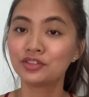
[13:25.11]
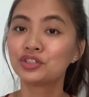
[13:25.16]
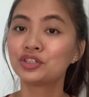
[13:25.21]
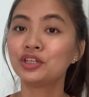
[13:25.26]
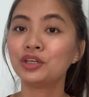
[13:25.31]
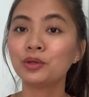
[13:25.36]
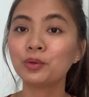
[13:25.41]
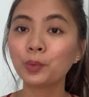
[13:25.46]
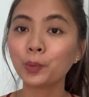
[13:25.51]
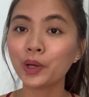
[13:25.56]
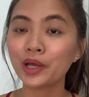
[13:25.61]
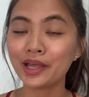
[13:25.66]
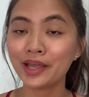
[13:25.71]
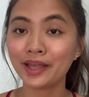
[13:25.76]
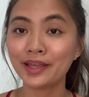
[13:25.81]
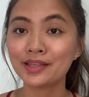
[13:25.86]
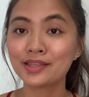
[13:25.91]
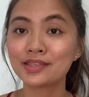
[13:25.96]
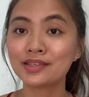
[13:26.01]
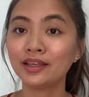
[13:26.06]
She
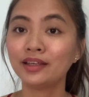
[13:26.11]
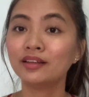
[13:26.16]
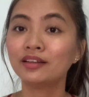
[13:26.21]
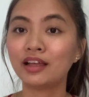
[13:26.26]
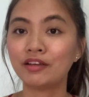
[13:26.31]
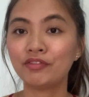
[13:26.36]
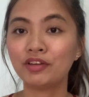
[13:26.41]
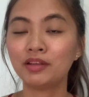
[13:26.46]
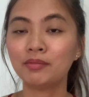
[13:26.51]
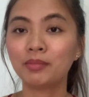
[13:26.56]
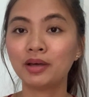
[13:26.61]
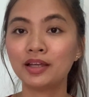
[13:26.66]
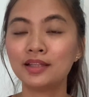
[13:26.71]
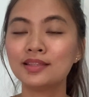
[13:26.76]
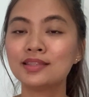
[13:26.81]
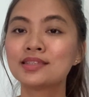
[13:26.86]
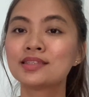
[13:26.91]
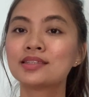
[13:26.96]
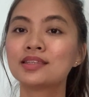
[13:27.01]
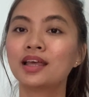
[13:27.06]
was 11
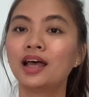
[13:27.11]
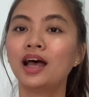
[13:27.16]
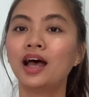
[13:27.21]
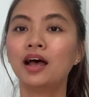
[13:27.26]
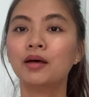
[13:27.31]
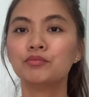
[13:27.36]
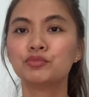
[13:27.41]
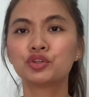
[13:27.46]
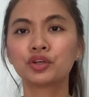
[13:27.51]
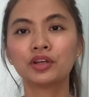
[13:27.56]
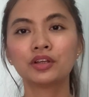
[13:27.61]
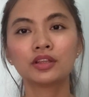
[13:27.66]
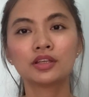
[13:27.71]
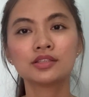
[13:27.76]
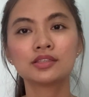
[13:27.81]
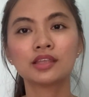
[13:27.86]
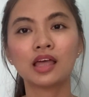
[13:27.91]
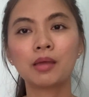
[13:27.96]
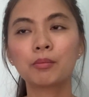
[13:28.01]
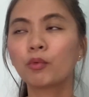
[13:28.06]
months during
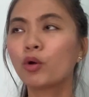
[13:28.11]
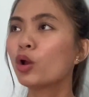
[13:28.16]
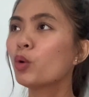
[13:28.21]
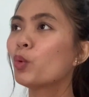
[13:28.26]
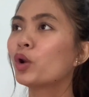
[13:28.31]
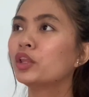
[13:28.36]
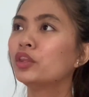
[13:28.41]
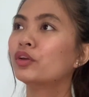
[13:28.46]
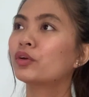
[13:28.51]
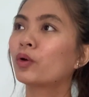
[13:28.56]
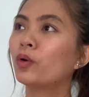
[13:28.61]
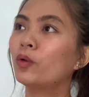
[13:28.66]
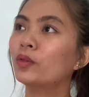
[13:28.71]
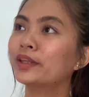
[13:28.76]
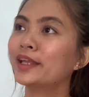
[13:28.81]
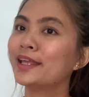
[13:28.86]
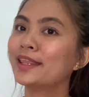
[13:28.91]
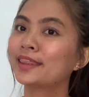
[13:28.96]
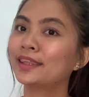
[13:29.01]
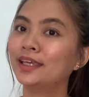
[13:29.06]
this time, or 1 year
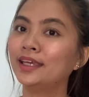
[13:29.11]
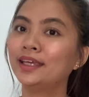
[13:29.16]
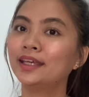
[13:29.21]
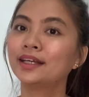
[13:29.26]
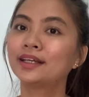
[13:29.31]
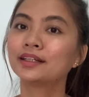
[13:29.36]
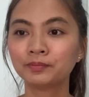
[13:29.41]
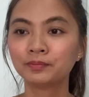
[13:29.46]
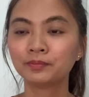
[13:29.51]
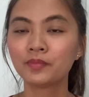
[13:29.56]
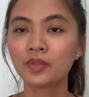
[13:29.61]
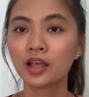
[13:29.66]
old, I think.